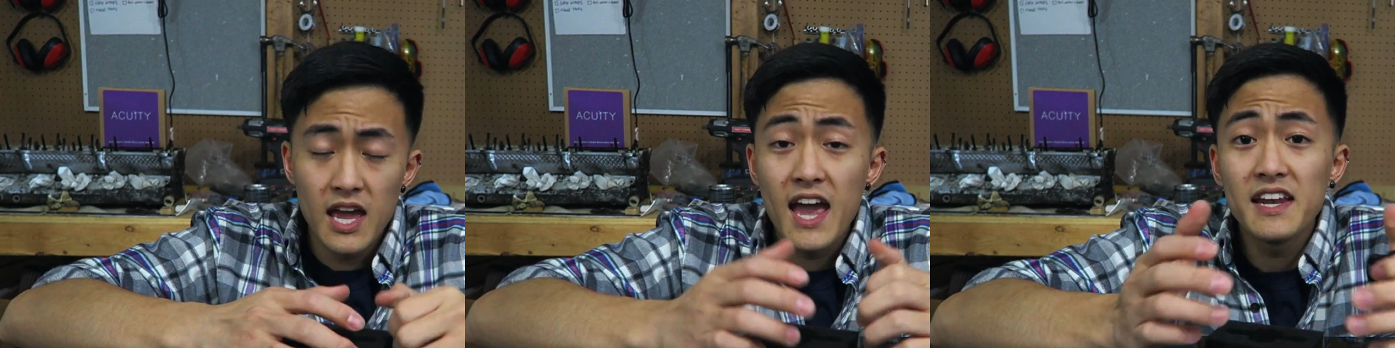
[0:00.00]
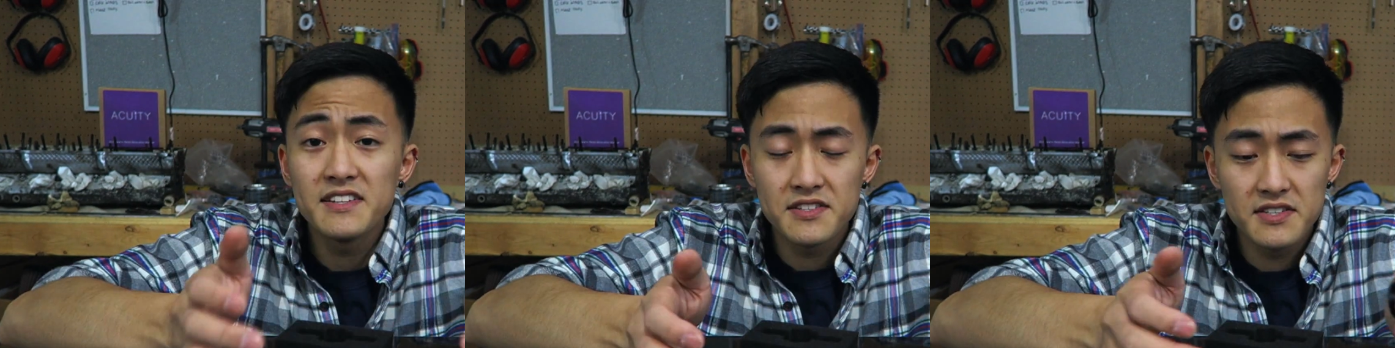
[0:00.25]

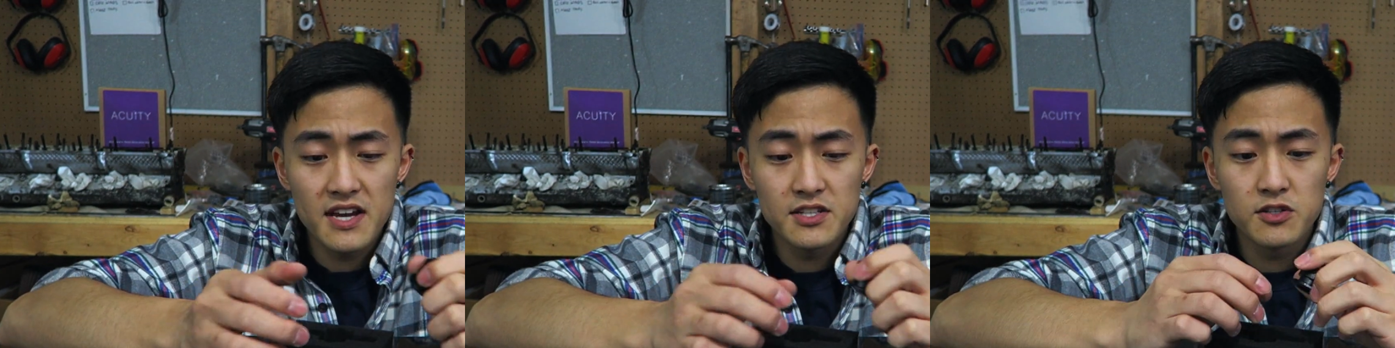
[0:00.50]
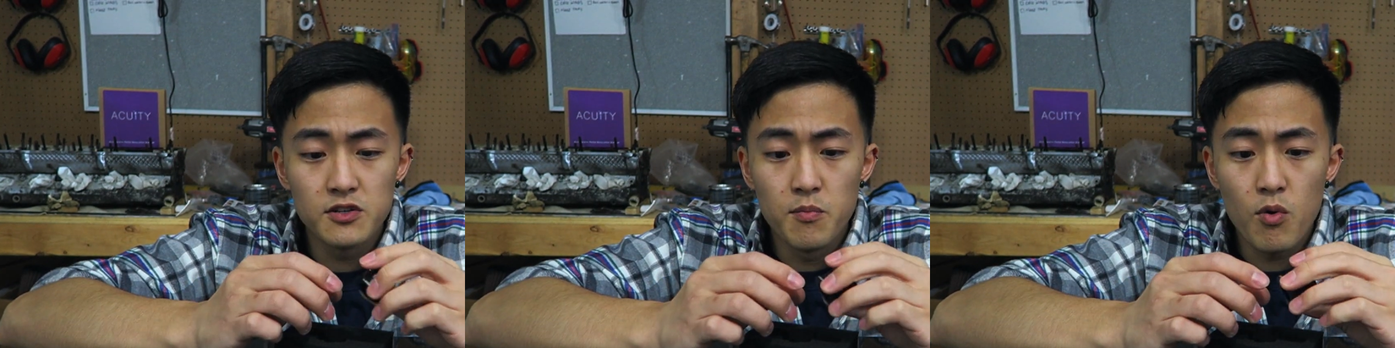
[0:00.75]
And it's
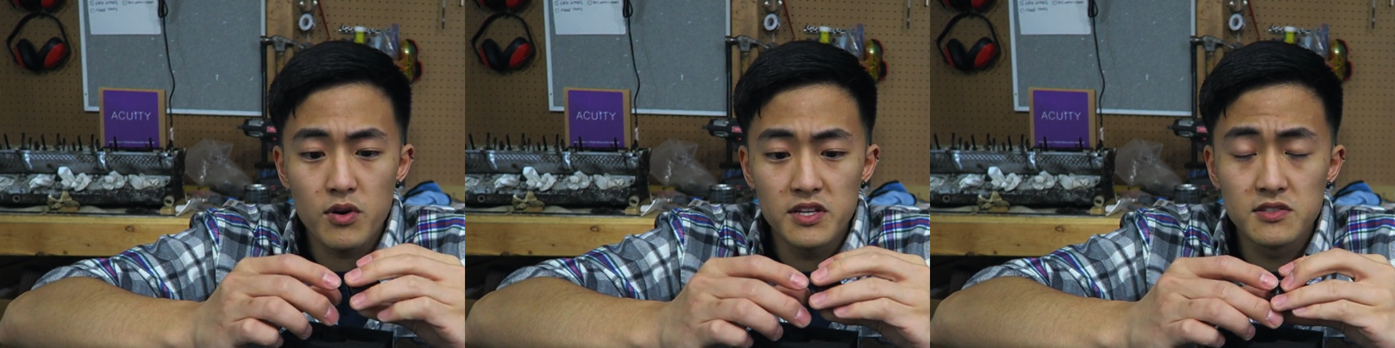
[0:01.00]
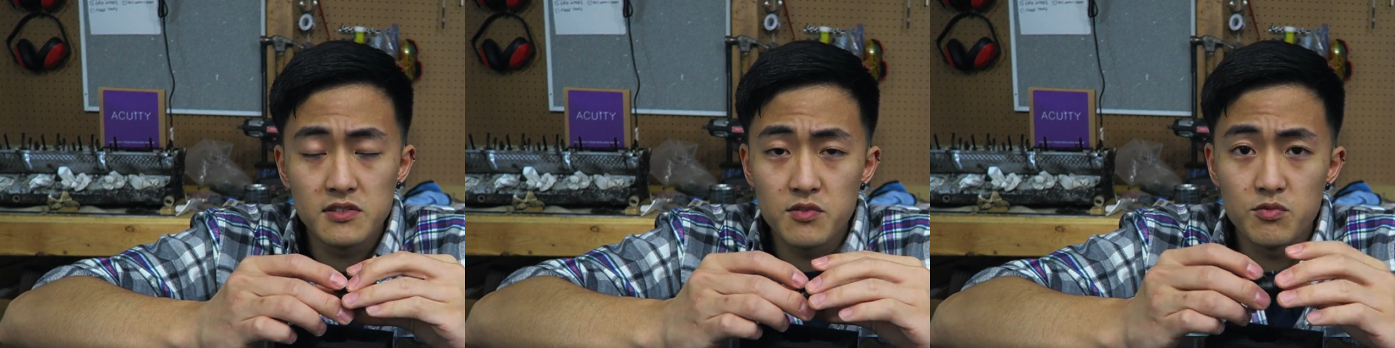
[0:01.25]
designed to more
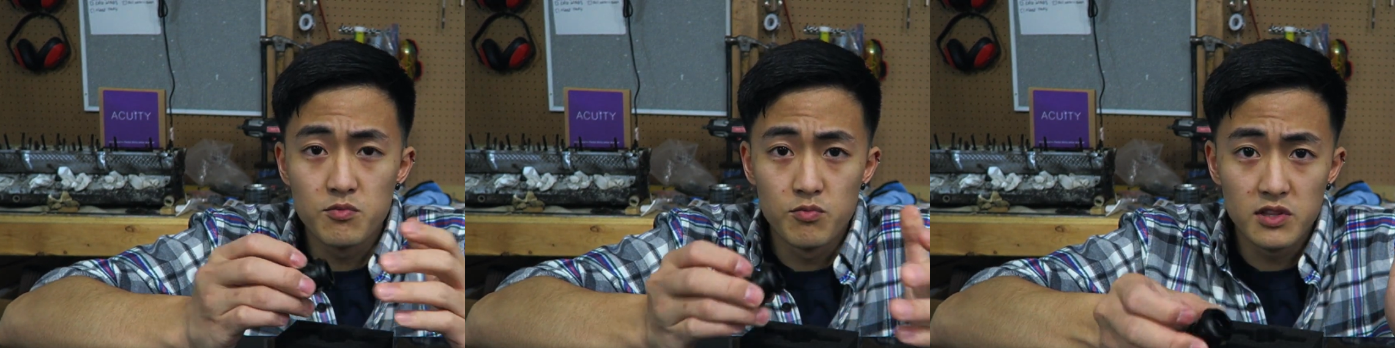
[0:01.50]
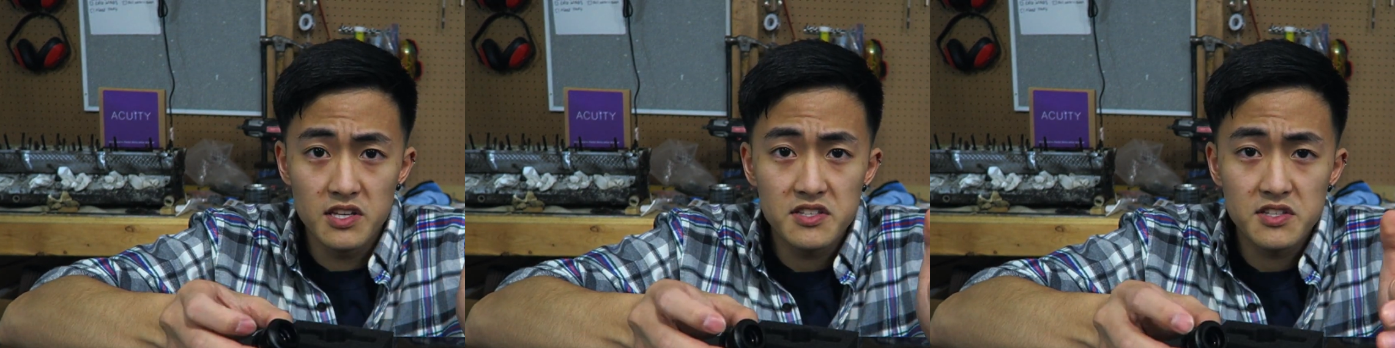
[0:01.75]
easily
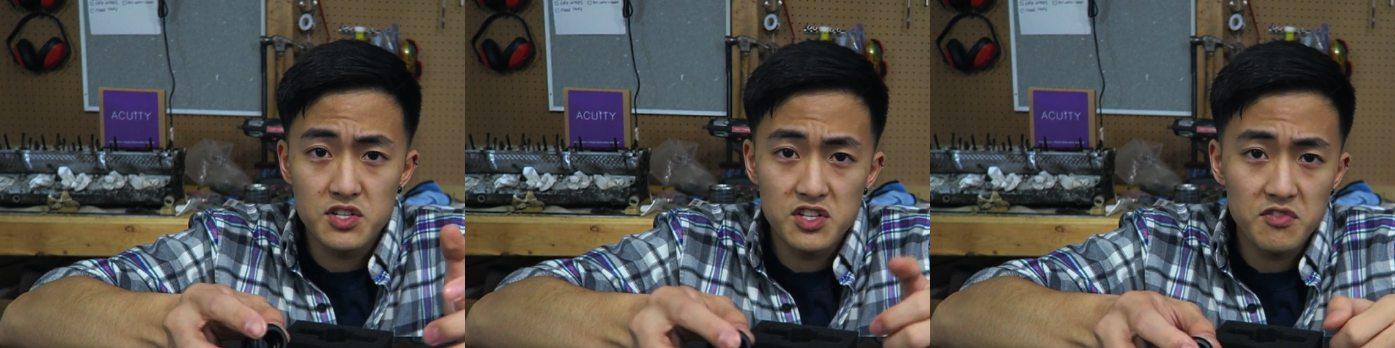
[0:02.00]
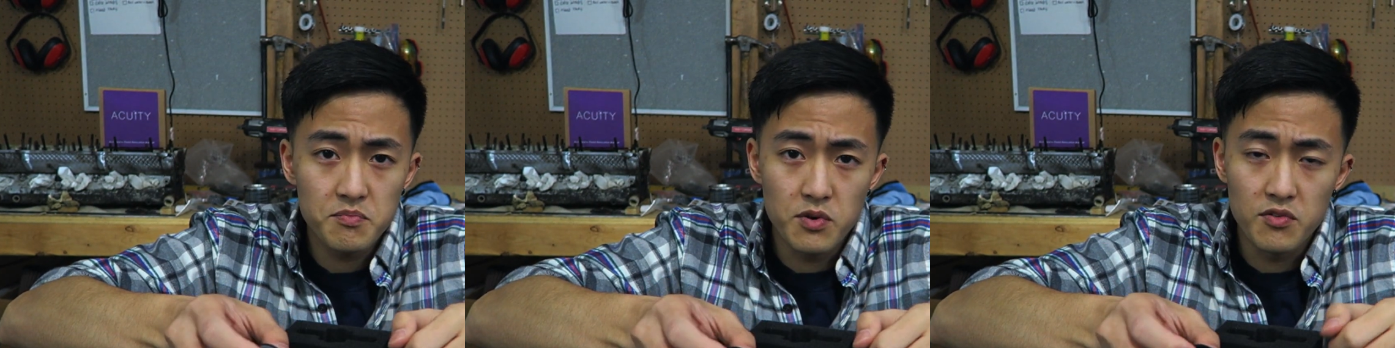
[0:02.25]
release the
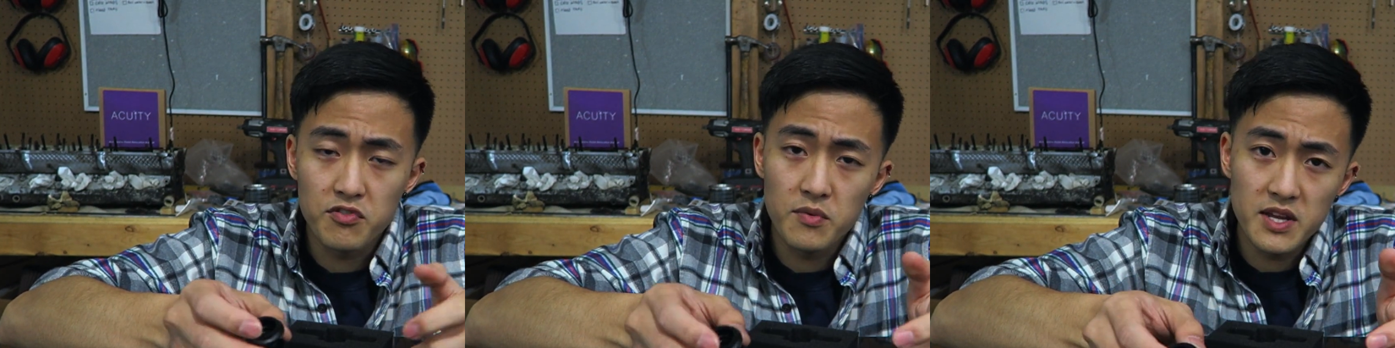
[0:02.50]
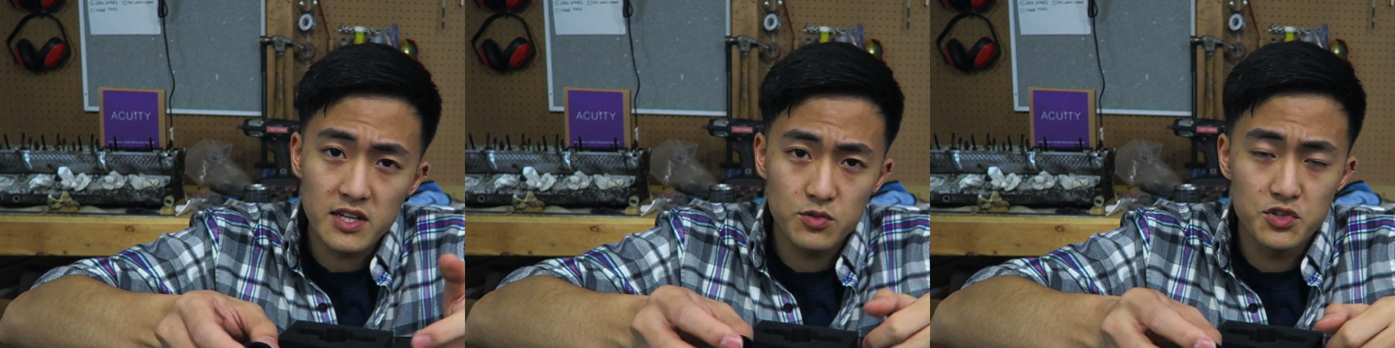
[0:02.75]
shift boot
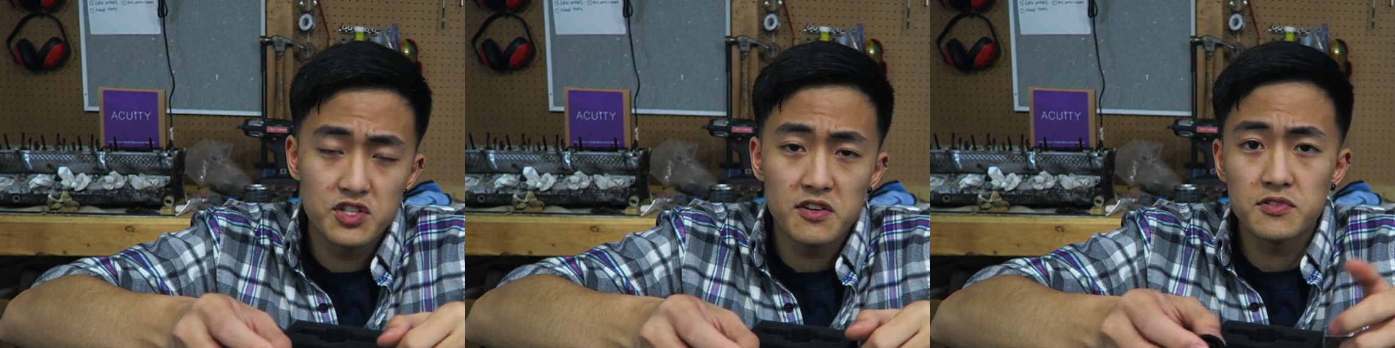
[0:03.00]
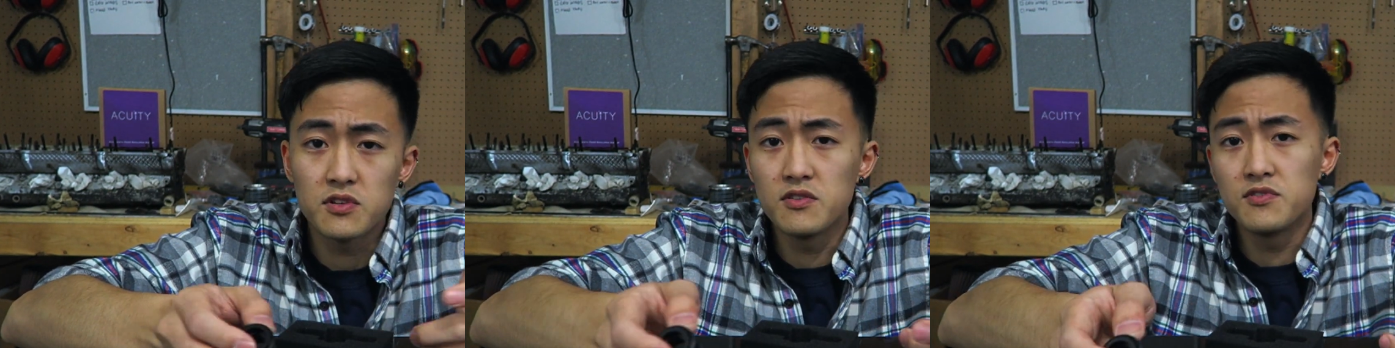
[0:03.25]
from the actual
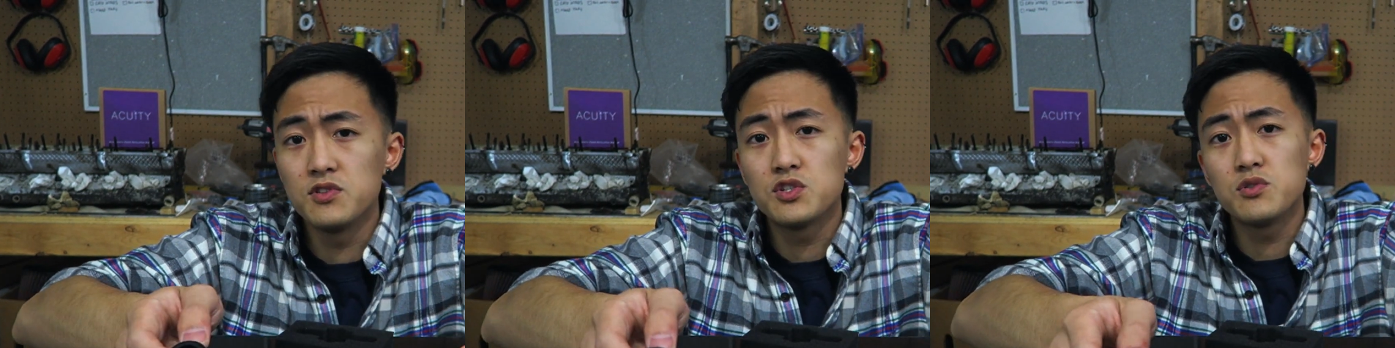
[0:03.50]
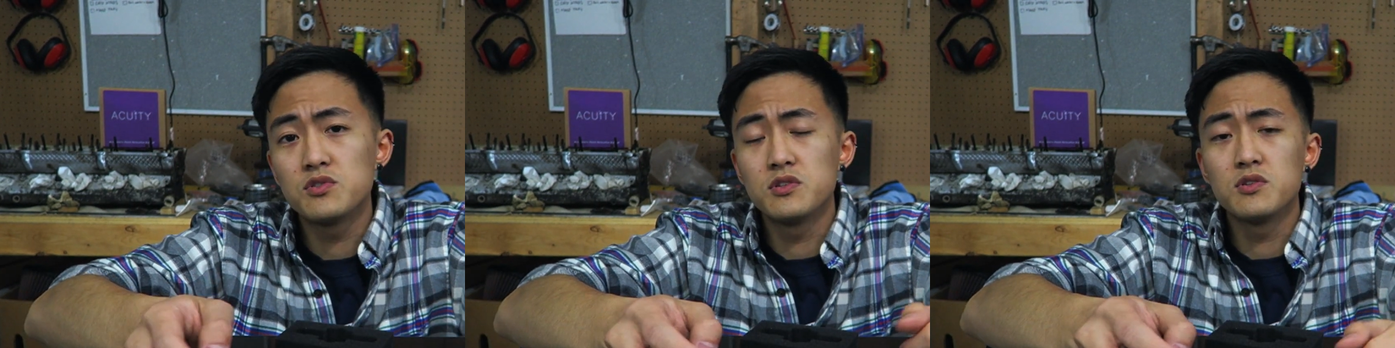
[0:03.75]
shifter if you
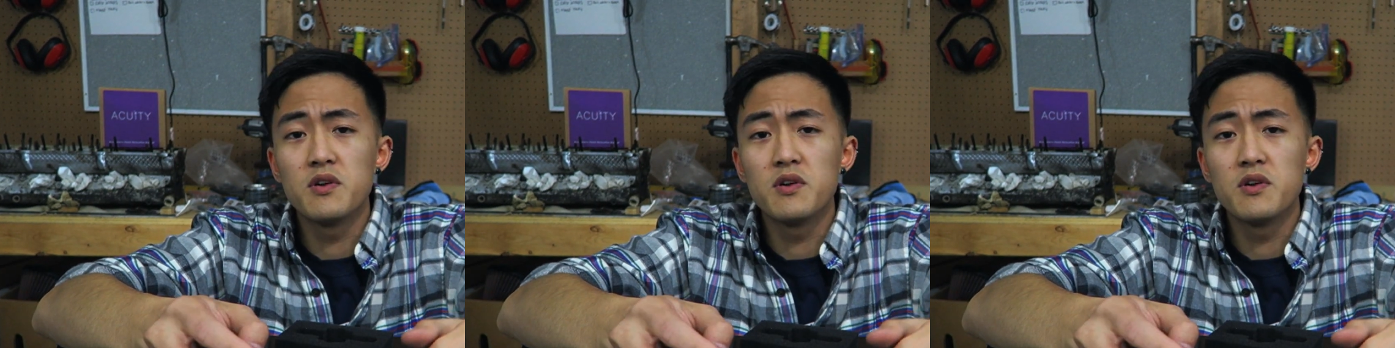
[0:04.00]
choose to